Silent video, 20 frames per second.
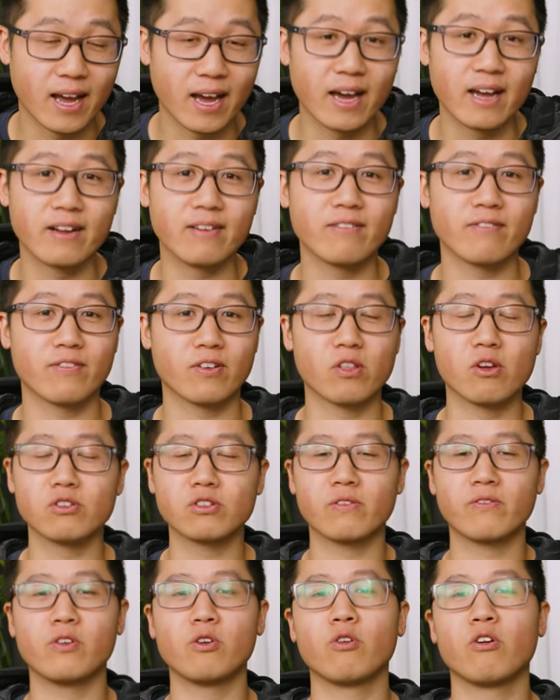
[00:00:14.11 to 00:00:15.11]
And for
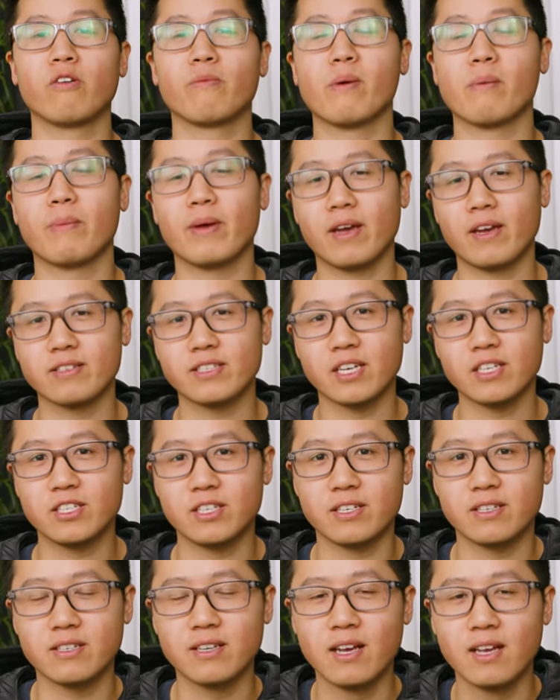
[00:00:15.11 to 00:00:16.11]
those of you who have been paying
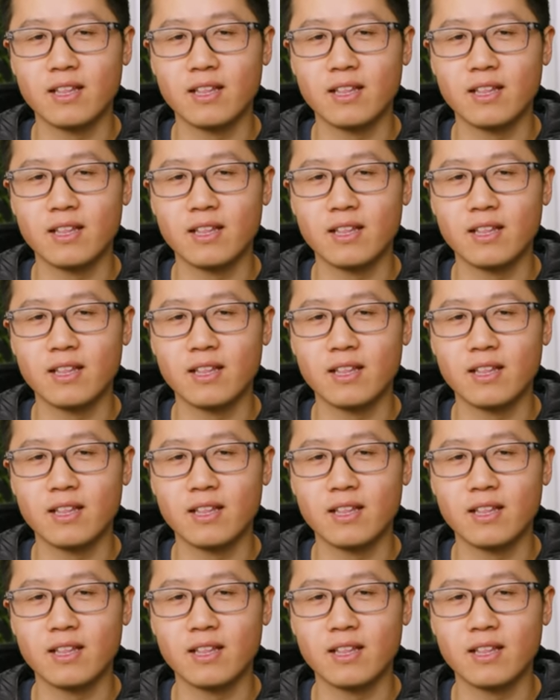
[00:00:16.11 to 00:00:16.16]
attention,